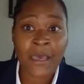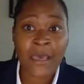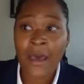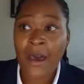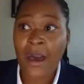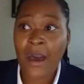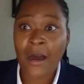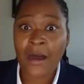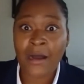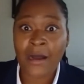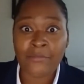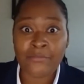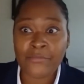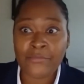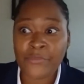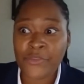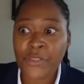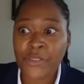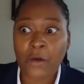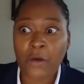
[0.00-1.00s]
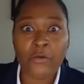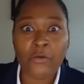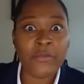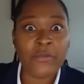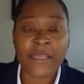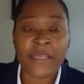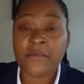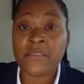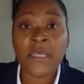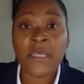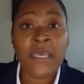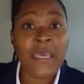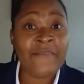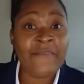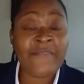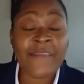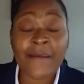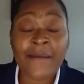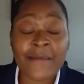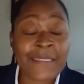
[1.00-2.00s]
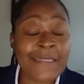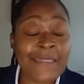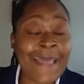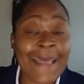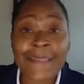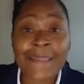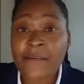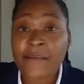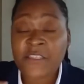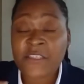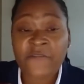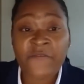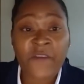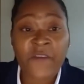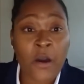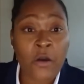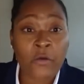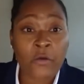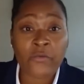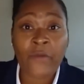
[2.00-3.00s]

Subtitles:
if there isn't that, there's a phone,